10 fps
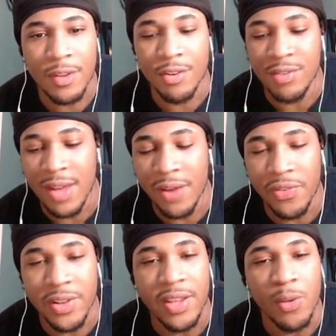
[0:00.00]
There's
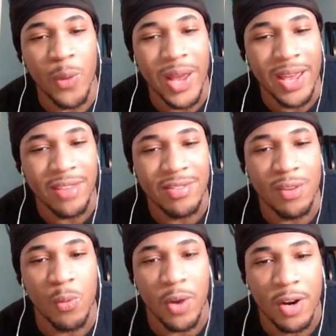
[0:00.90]
definitely ways
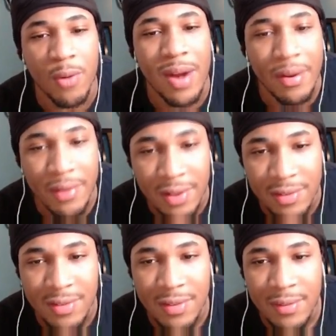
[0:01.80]
to work around
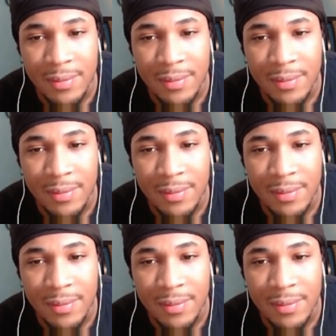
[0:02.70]
this